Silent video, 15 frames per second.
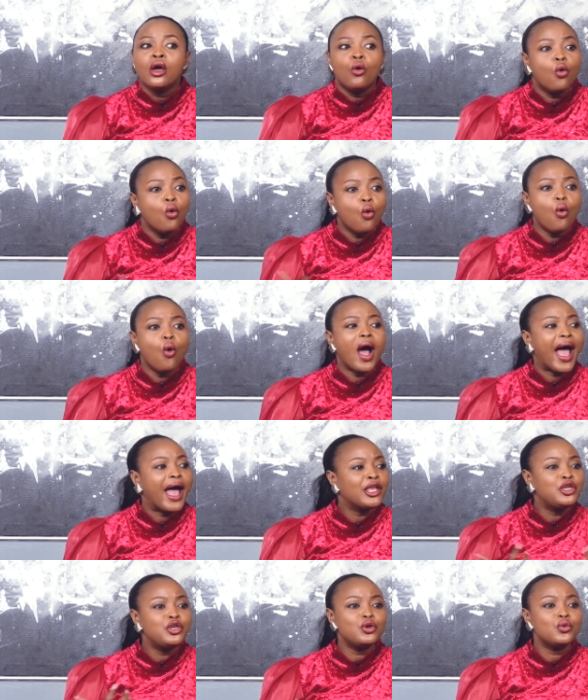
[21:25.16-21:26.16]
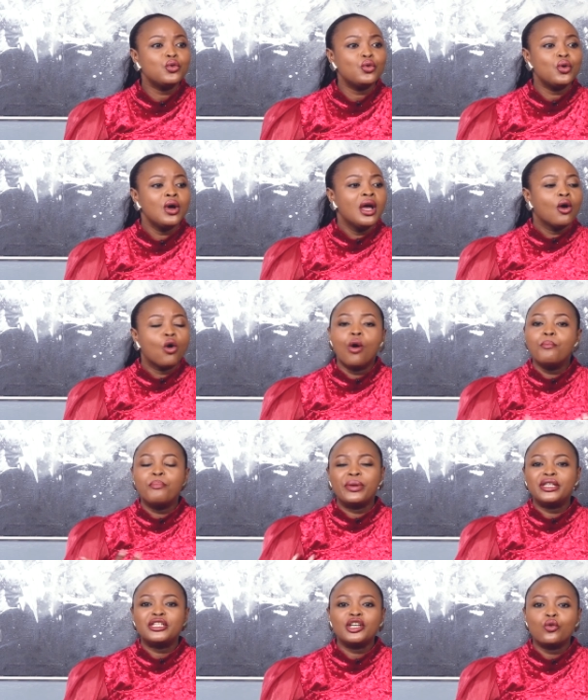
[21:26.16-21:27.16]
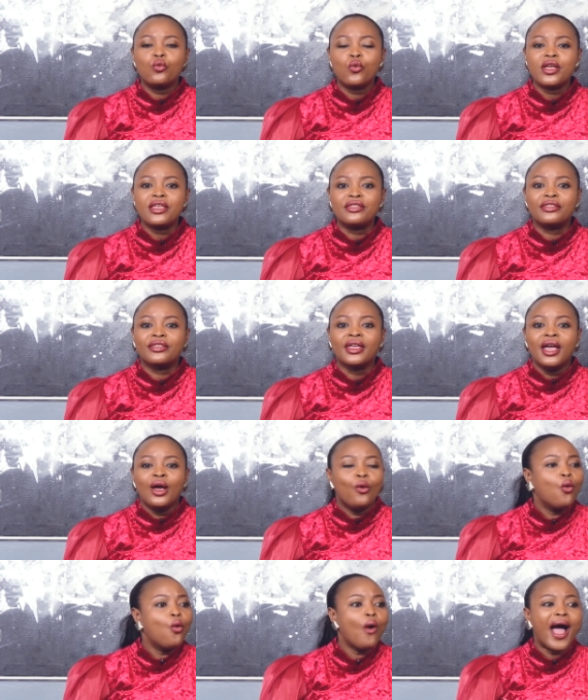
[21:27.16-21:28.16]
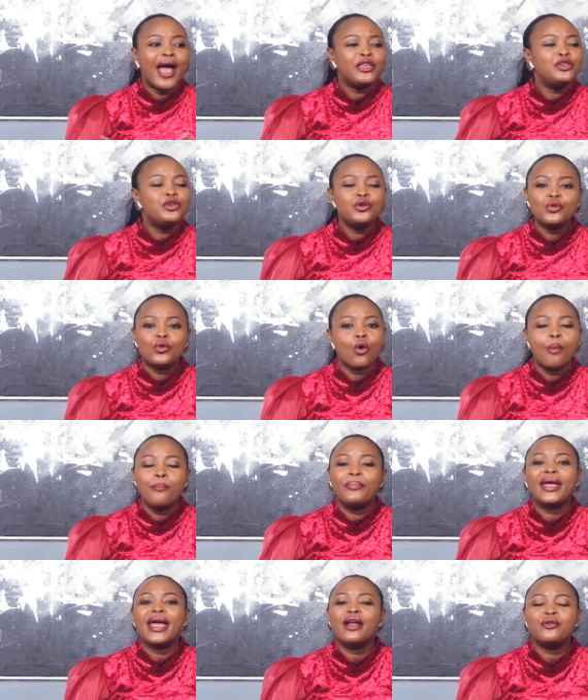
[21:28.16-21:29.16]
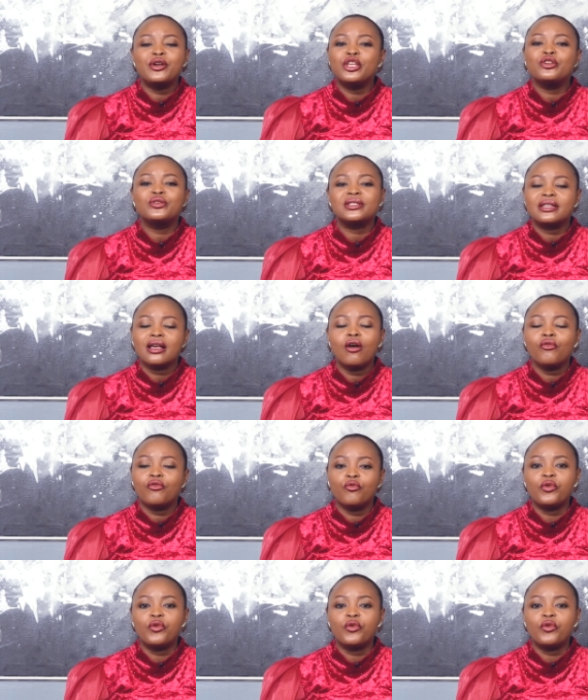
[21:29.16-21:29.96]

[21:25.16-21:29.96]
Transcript: Who are you competing with? Who are you comparing yourself